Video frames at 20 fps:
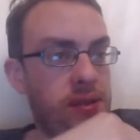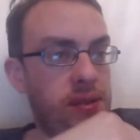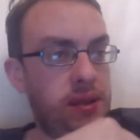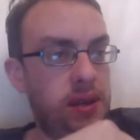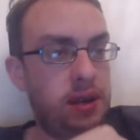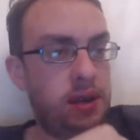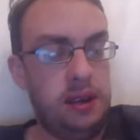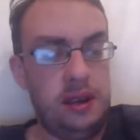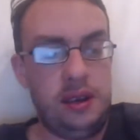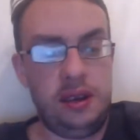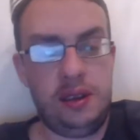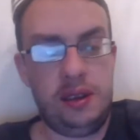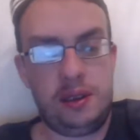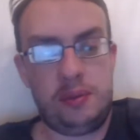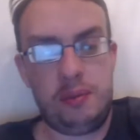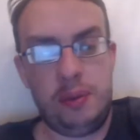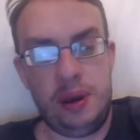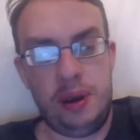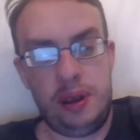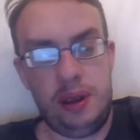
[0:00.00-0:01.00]
Ali is
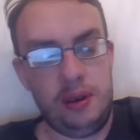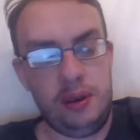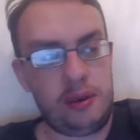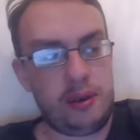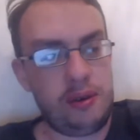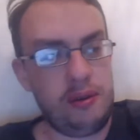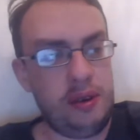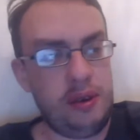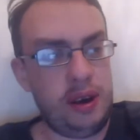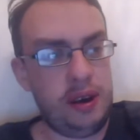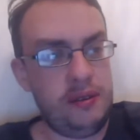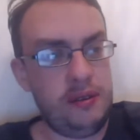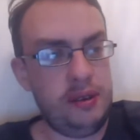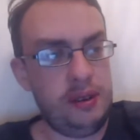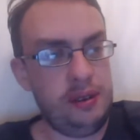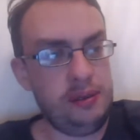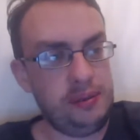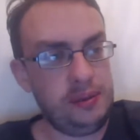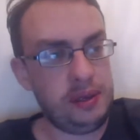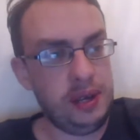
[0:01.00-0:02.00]
my local rival.
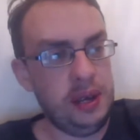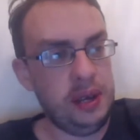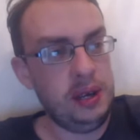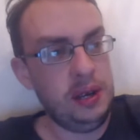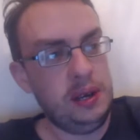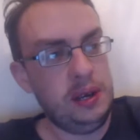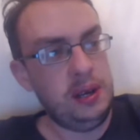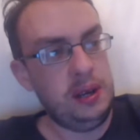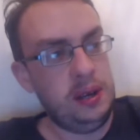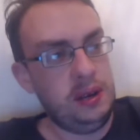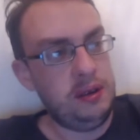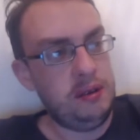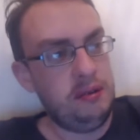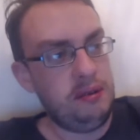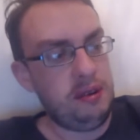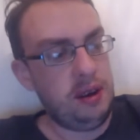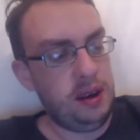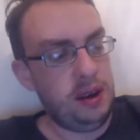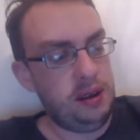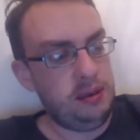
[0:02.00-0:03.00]

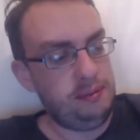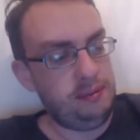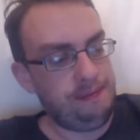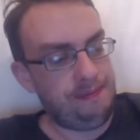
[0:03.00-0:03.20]
Right.